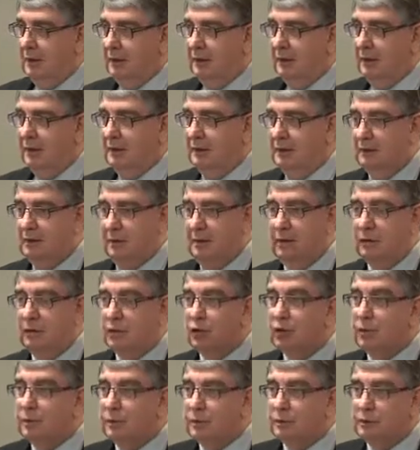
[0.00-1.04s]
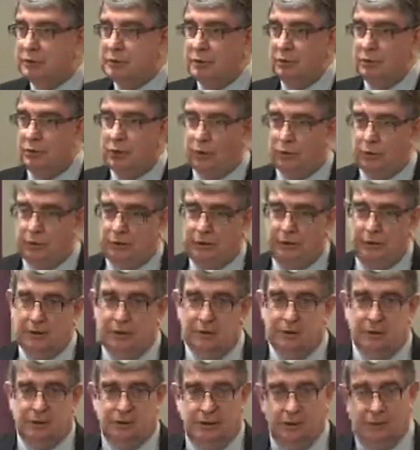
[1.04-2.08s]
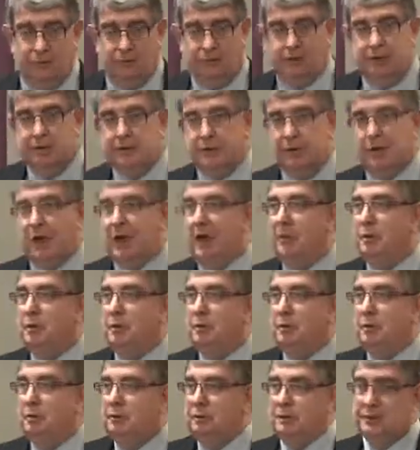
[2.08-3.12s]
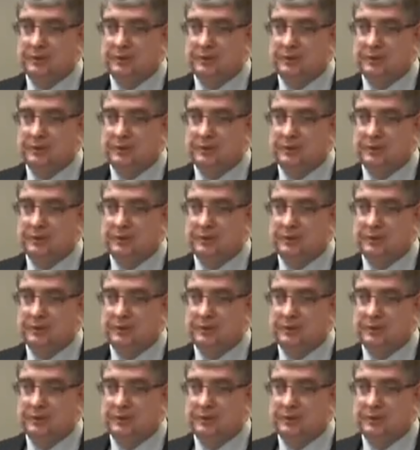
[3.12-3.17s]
In the commercial world, things like venture capital and